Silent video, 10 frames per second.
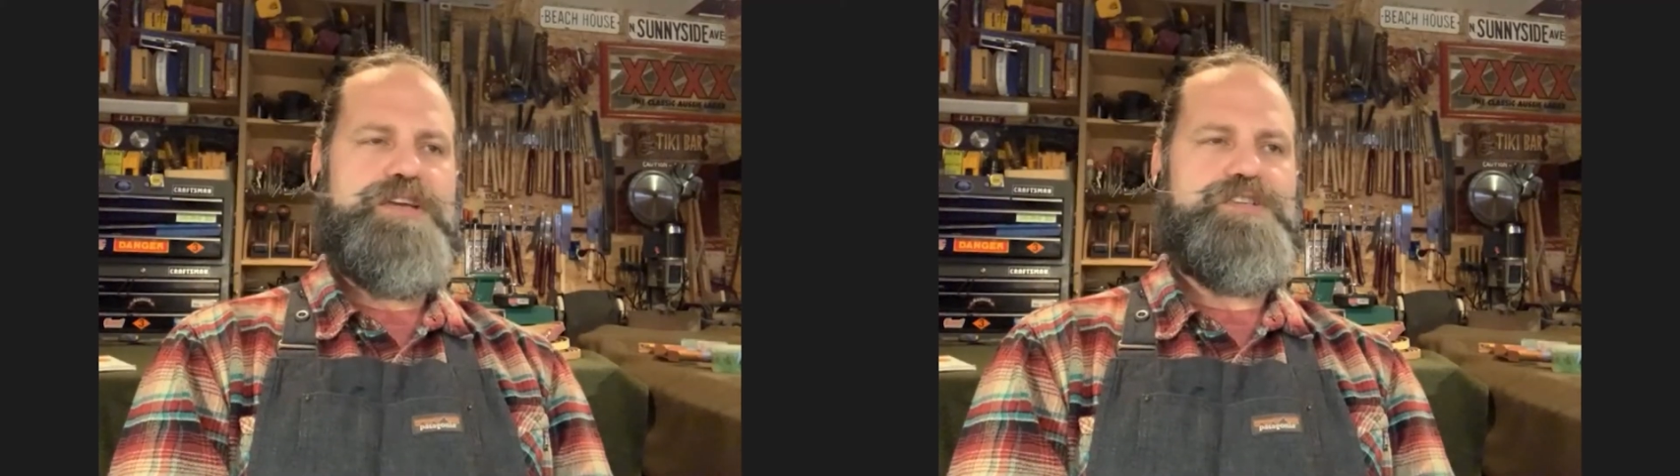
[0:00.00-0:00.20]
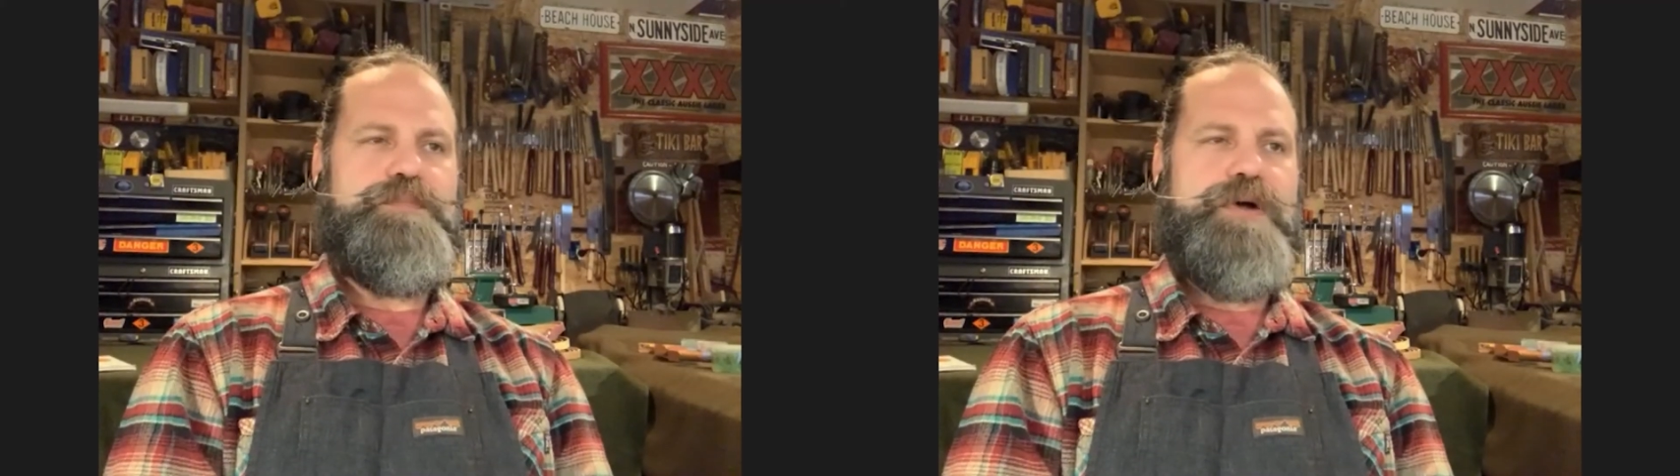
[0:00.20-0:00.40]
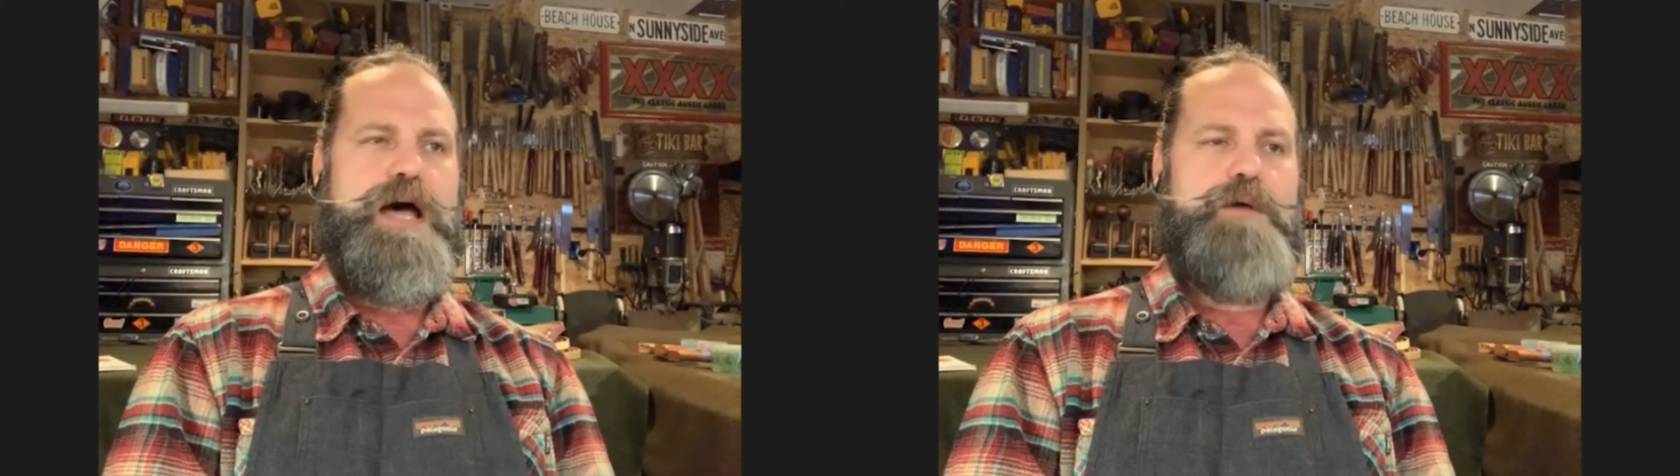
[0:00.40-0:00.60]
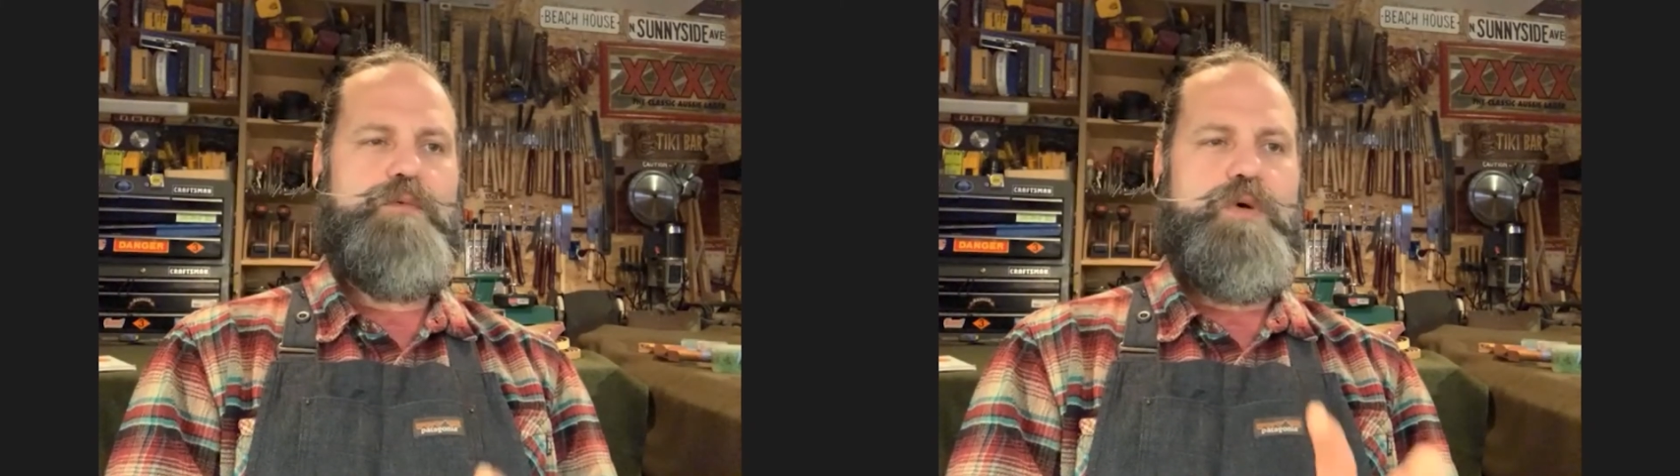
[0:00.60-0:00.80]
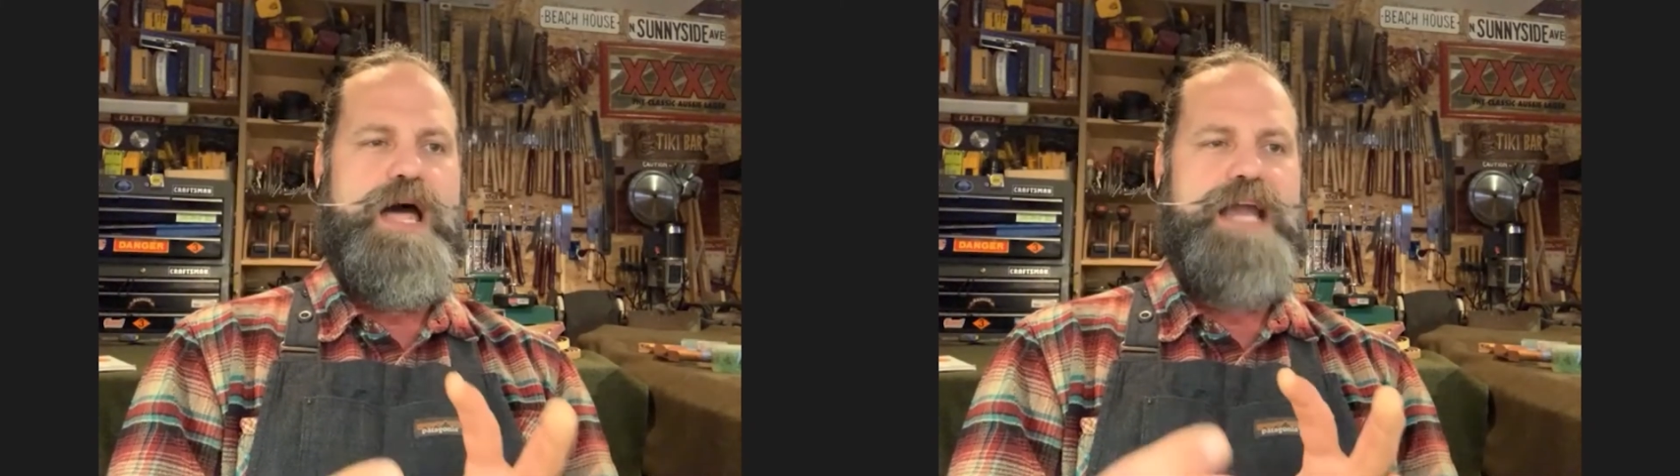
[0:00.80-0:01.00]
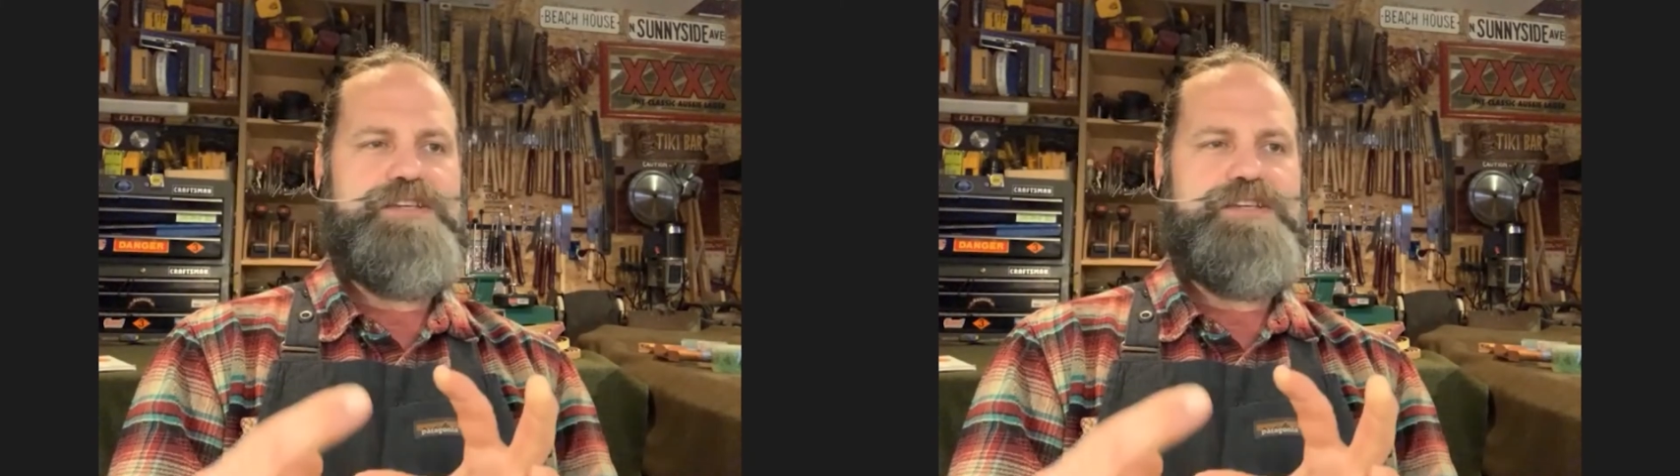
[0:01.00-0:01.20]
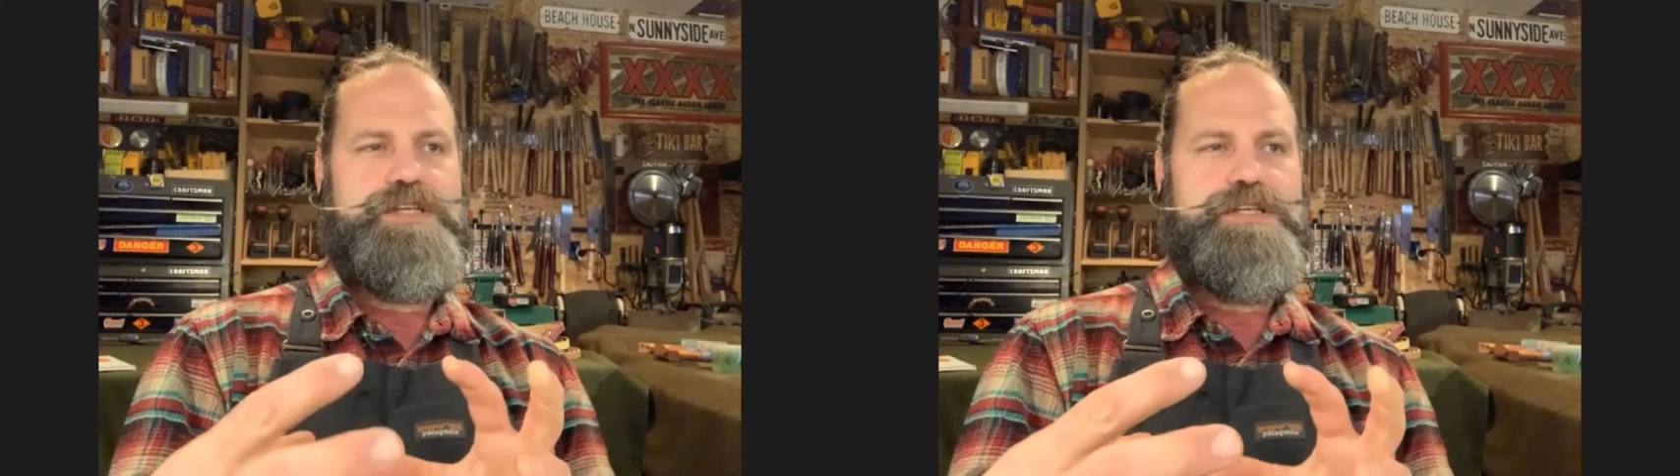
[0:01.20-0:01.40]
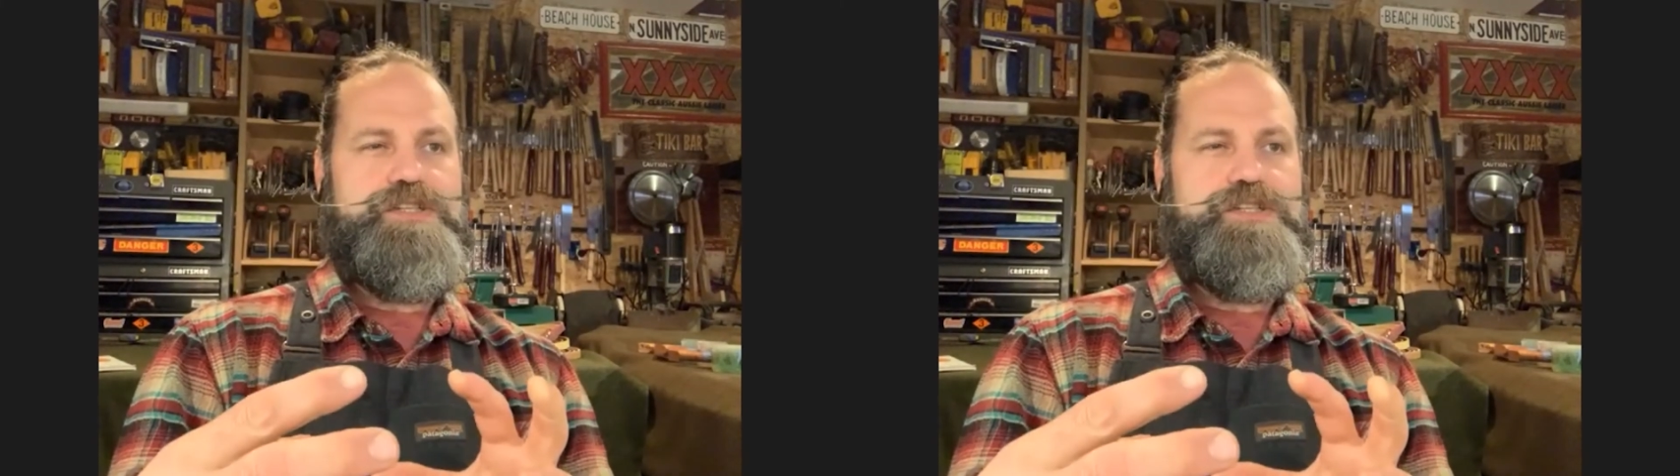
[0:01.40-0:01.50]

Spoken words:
pressure pot will actually